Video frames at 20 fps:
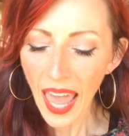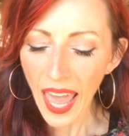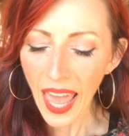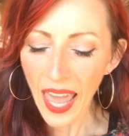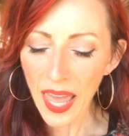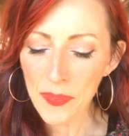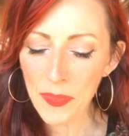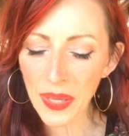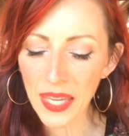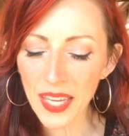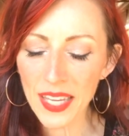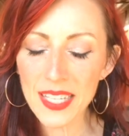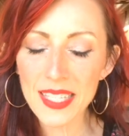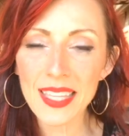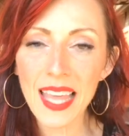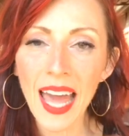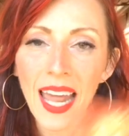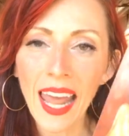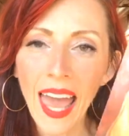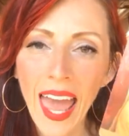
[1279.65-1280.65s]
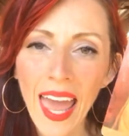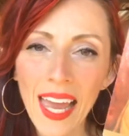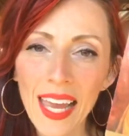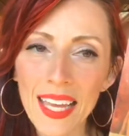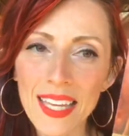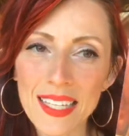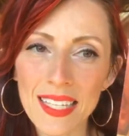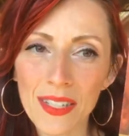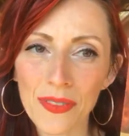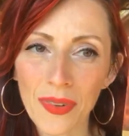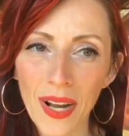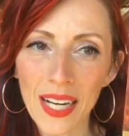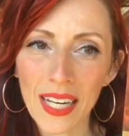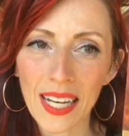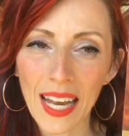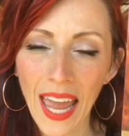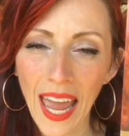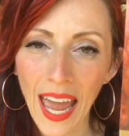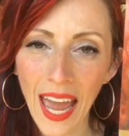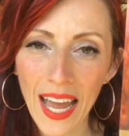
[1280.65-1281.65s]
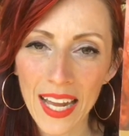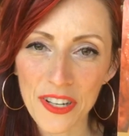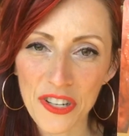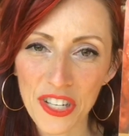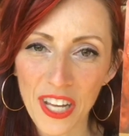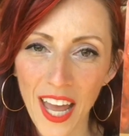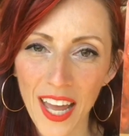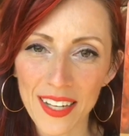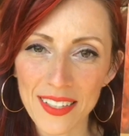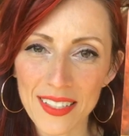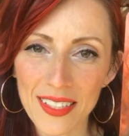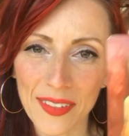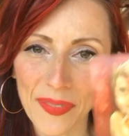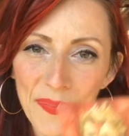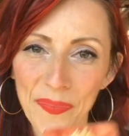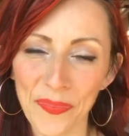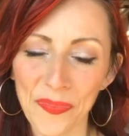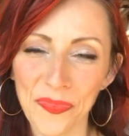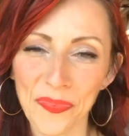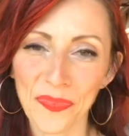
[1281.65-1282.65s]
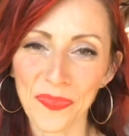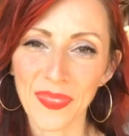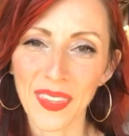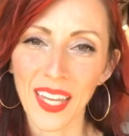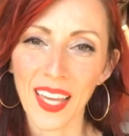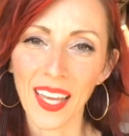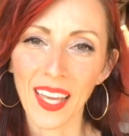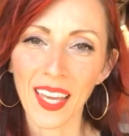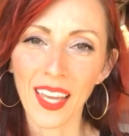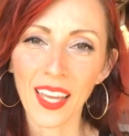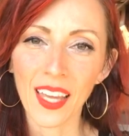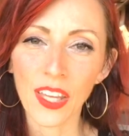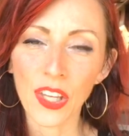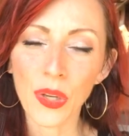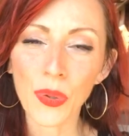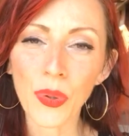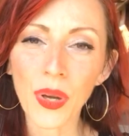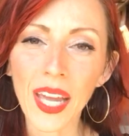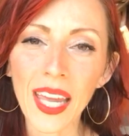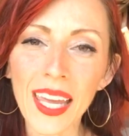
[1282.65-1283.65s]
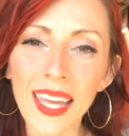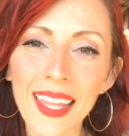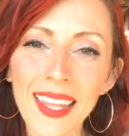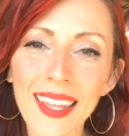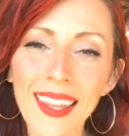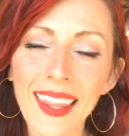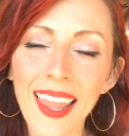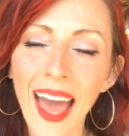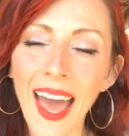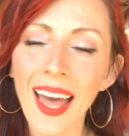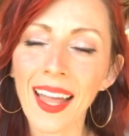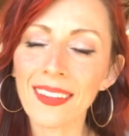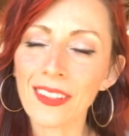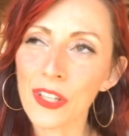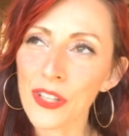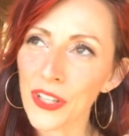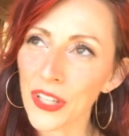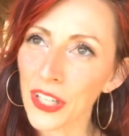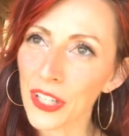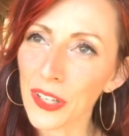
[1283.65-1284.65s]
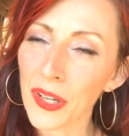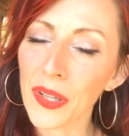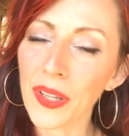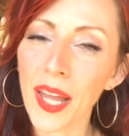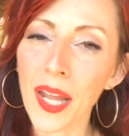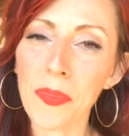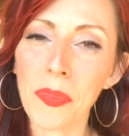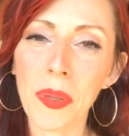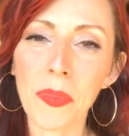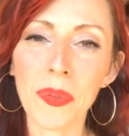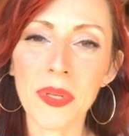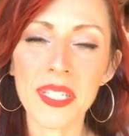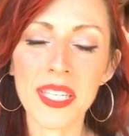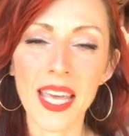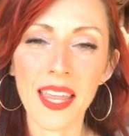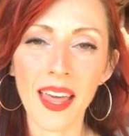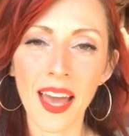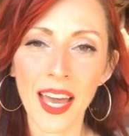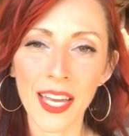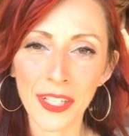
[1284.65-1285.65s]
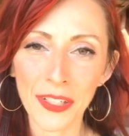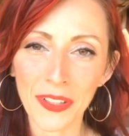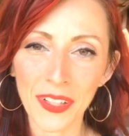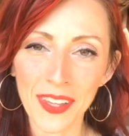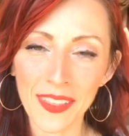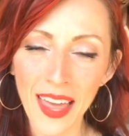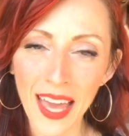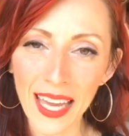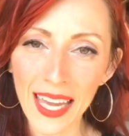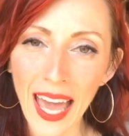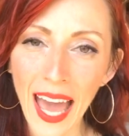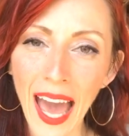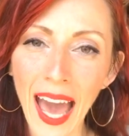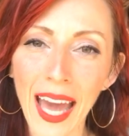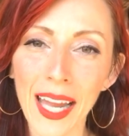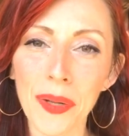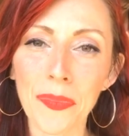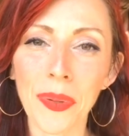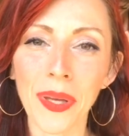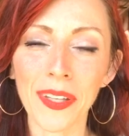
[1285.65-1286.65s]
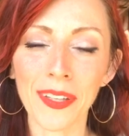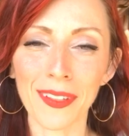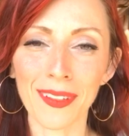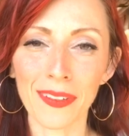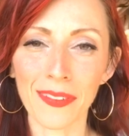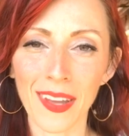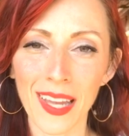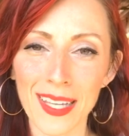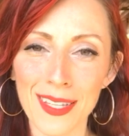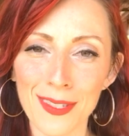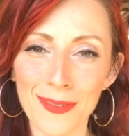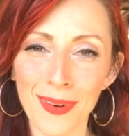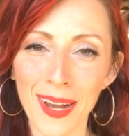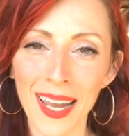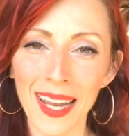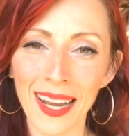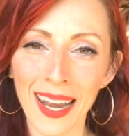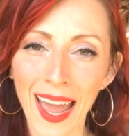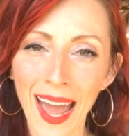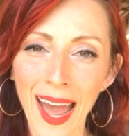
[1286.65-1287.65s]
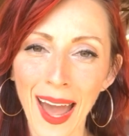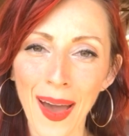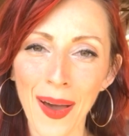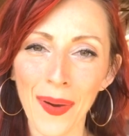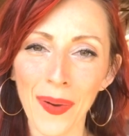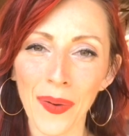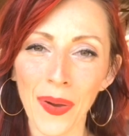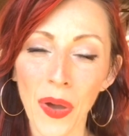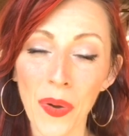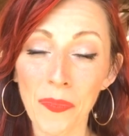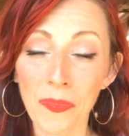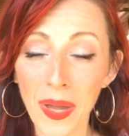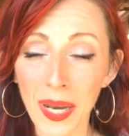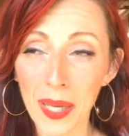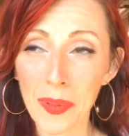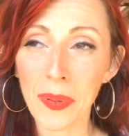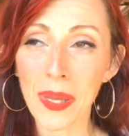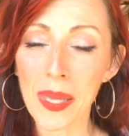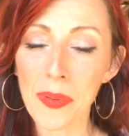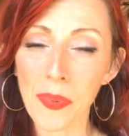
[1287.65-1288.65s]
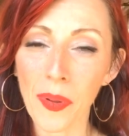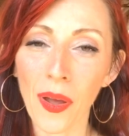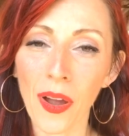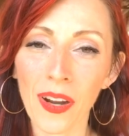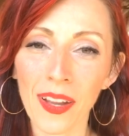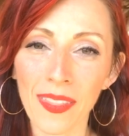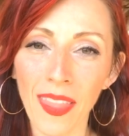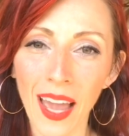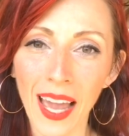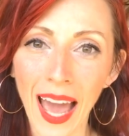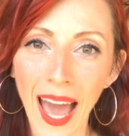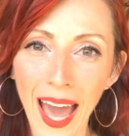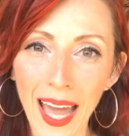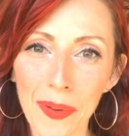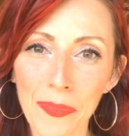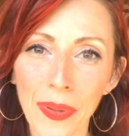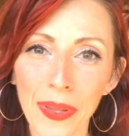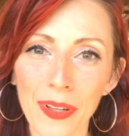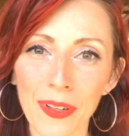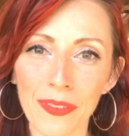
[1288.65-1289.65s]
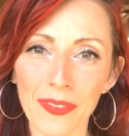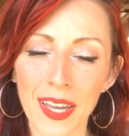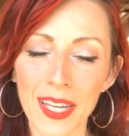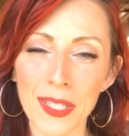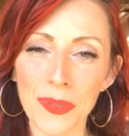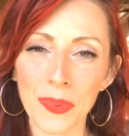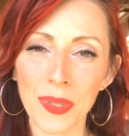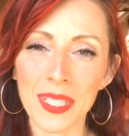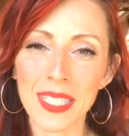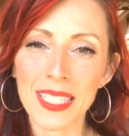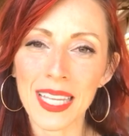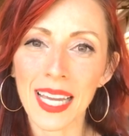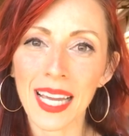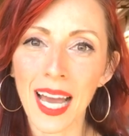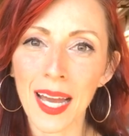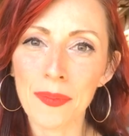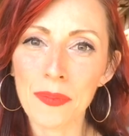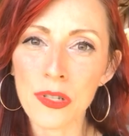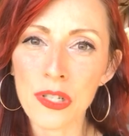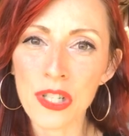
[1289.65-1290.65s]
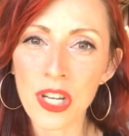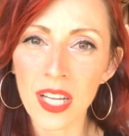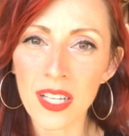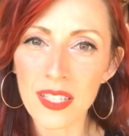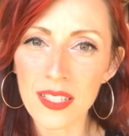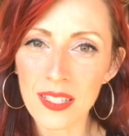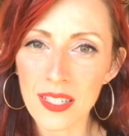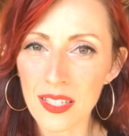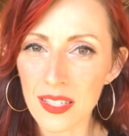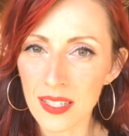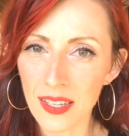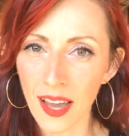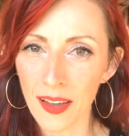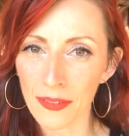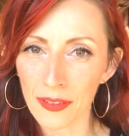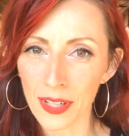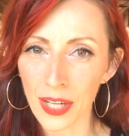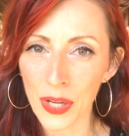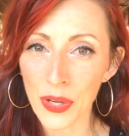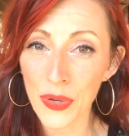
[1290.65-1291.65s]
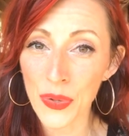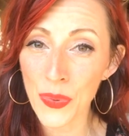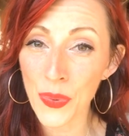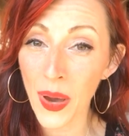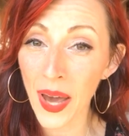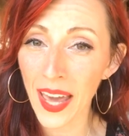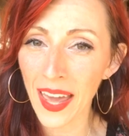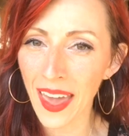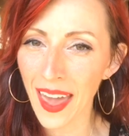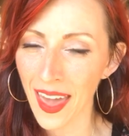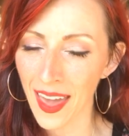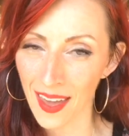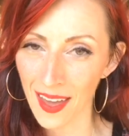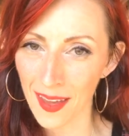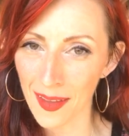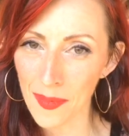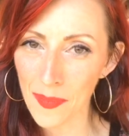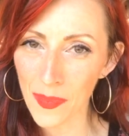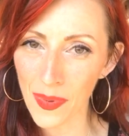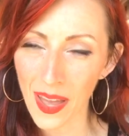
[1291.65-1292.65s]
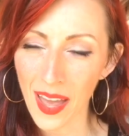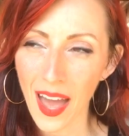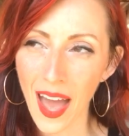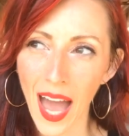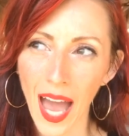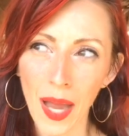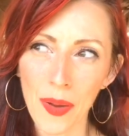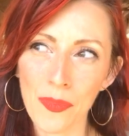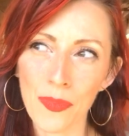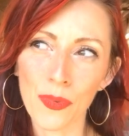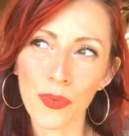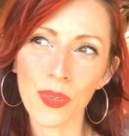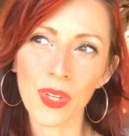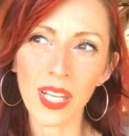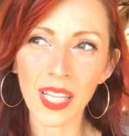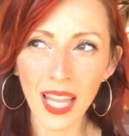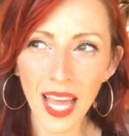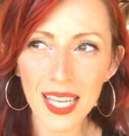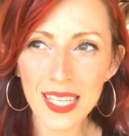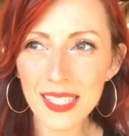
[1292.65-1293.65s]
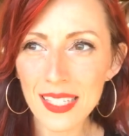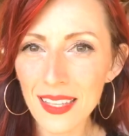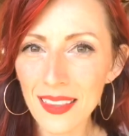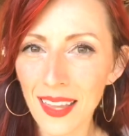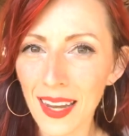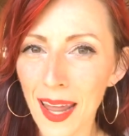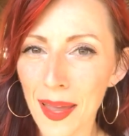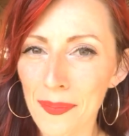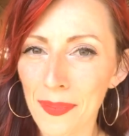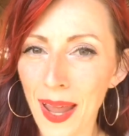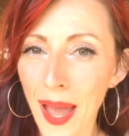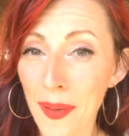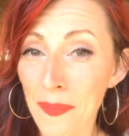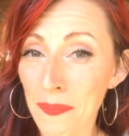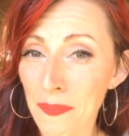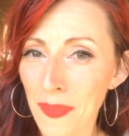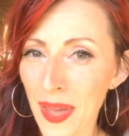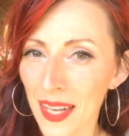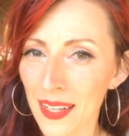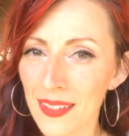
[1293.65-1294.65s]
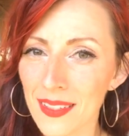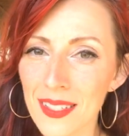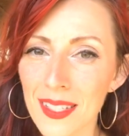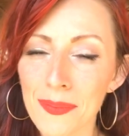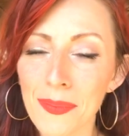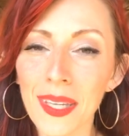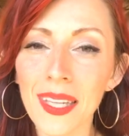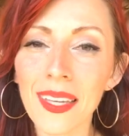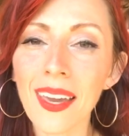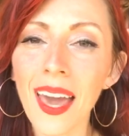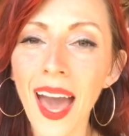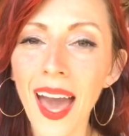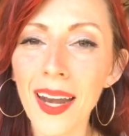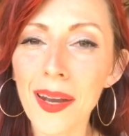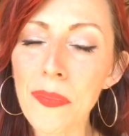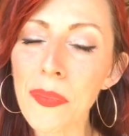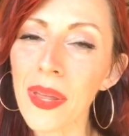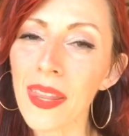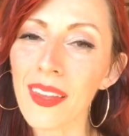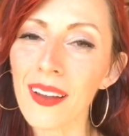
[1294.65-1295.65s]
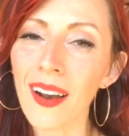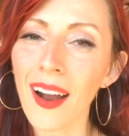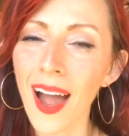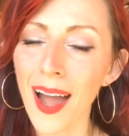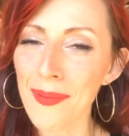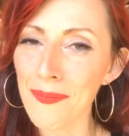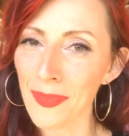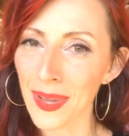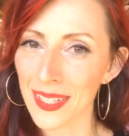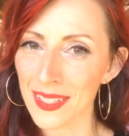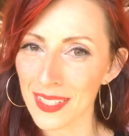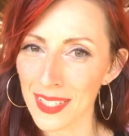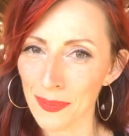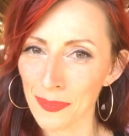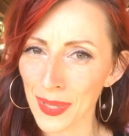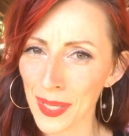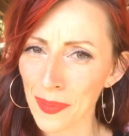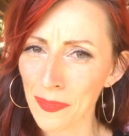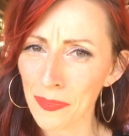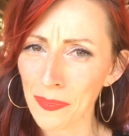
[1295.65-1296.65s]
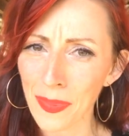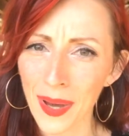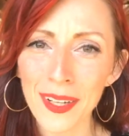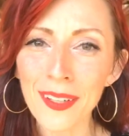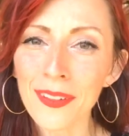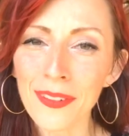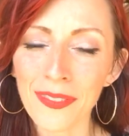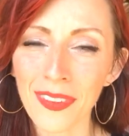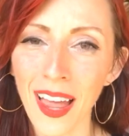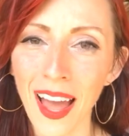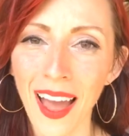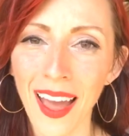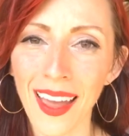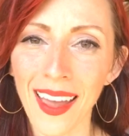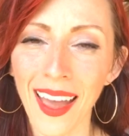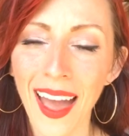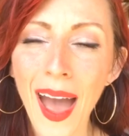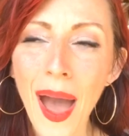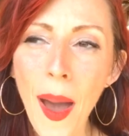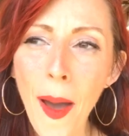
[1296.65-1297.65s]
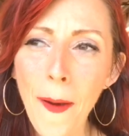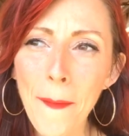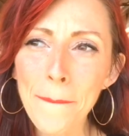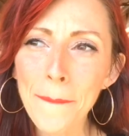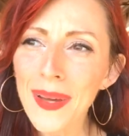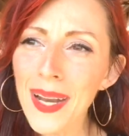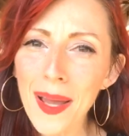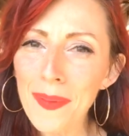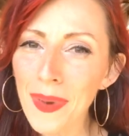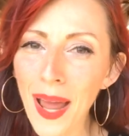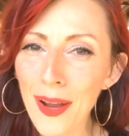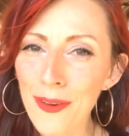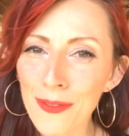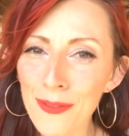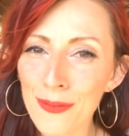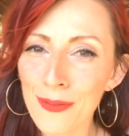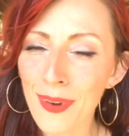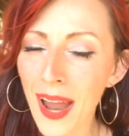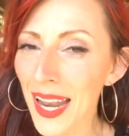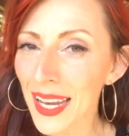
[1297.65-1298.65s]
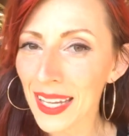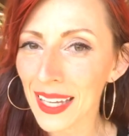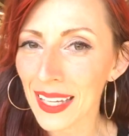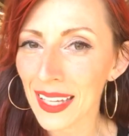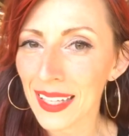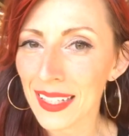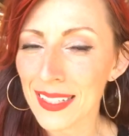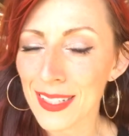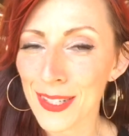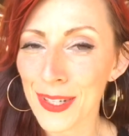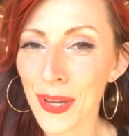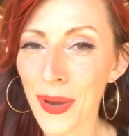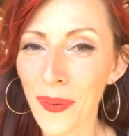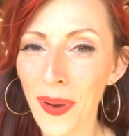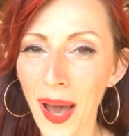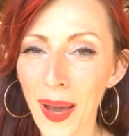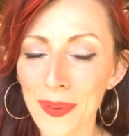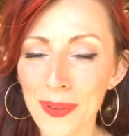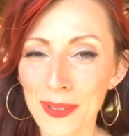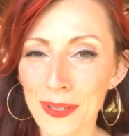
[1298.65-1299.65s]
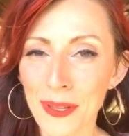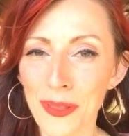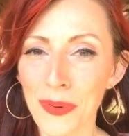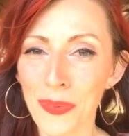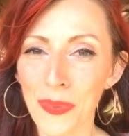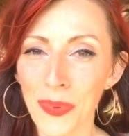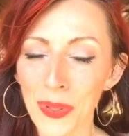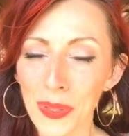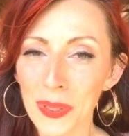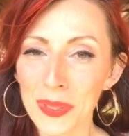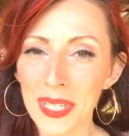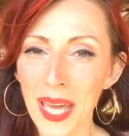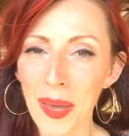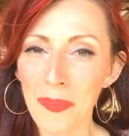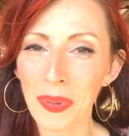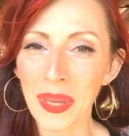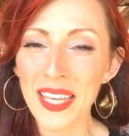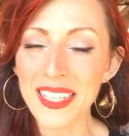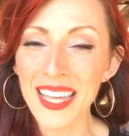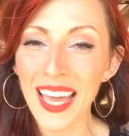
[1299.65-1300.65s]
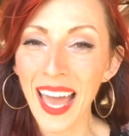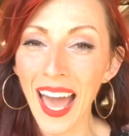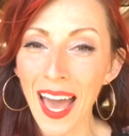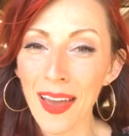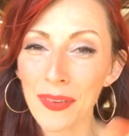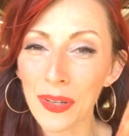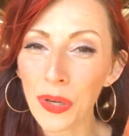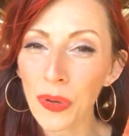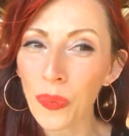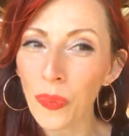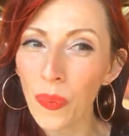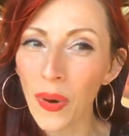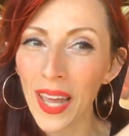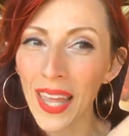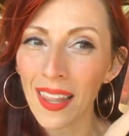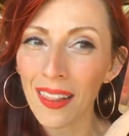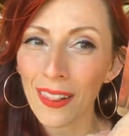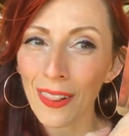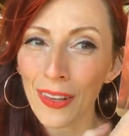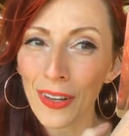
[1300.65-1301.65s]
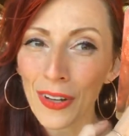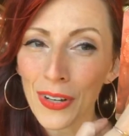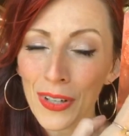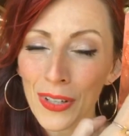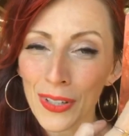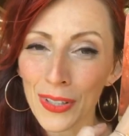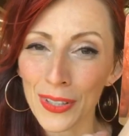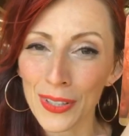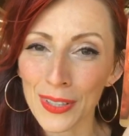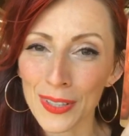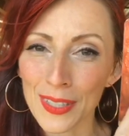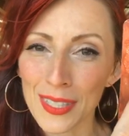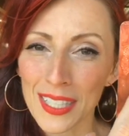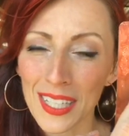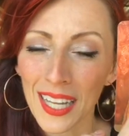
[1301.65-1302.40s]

because that egg isn't ready to hatch yet. You're in that, you'll hear a lot of people say that, you're in that caterpillar phase right now. Many people are in that caterpillar phase where it's like, I'm just discovering who I am. I'm realizing that I'm not meant to be a caterpillar. I'm meant to be a butterfly. But I'm not ready to go out into the world yet because I haven't quite learned